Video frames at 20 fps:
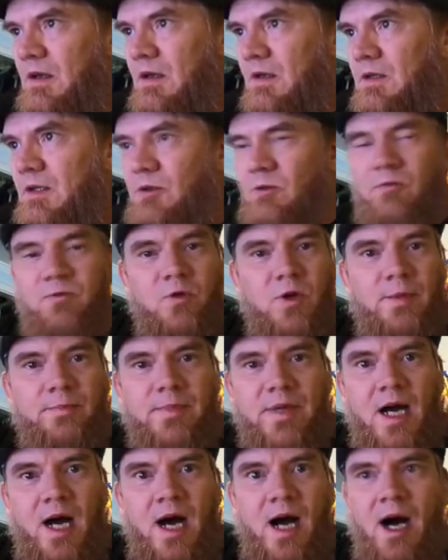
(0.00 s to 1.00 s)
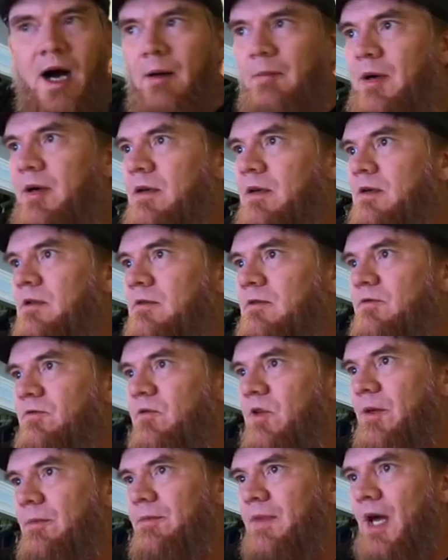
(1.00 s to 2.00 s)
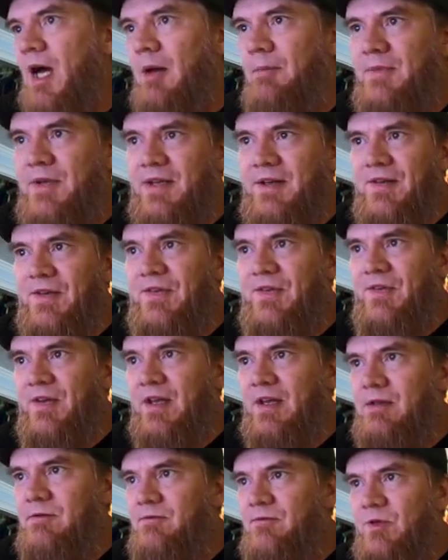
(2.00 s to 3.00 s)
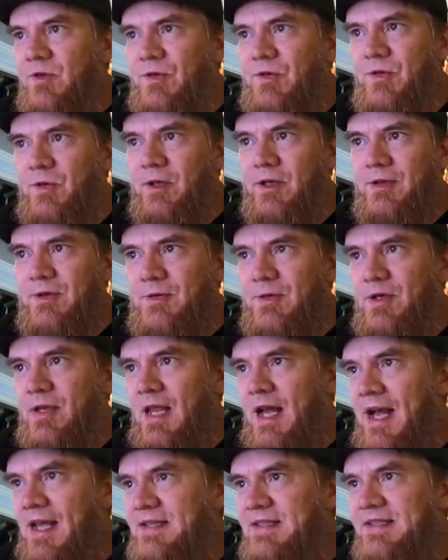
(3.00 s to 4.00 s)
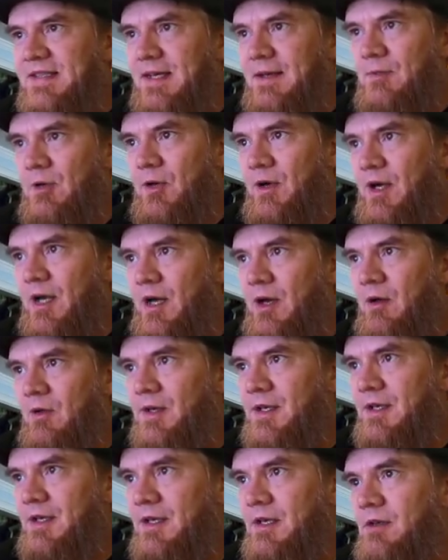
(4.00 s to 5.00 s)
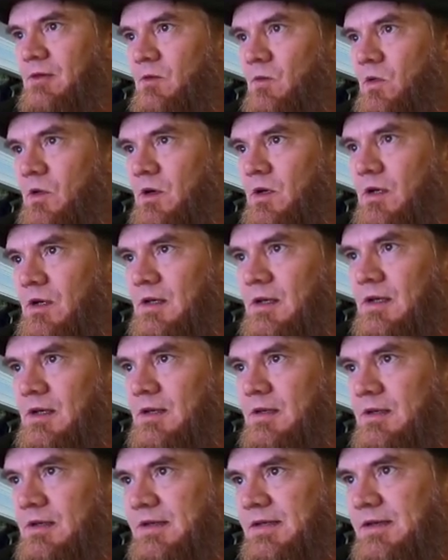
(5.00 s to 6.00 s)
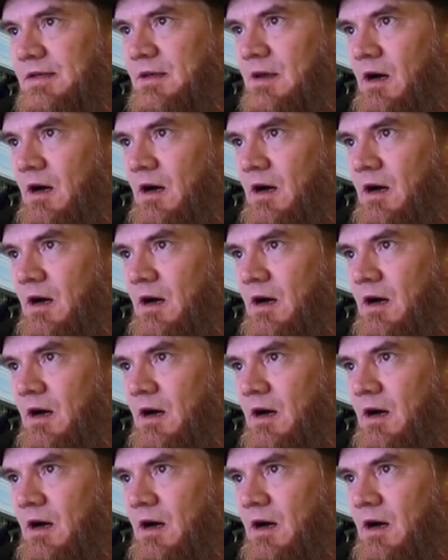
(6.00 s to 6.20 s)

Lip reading: a little Flip Knob. Flip Knob did a set for Circuitry last time around and it was